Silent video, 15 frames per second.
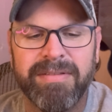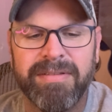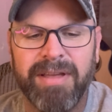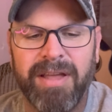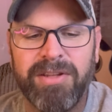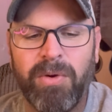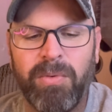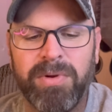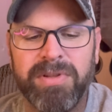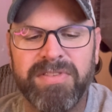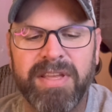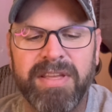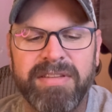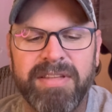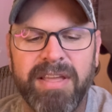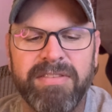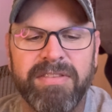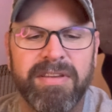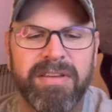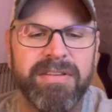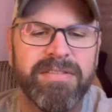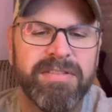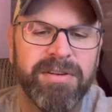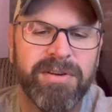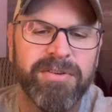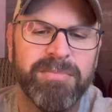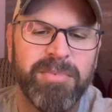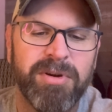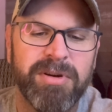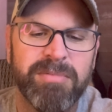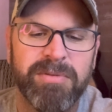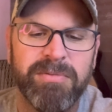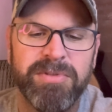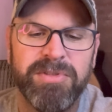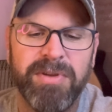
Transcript: don't want to say it tastes like a Snickers bar, but when you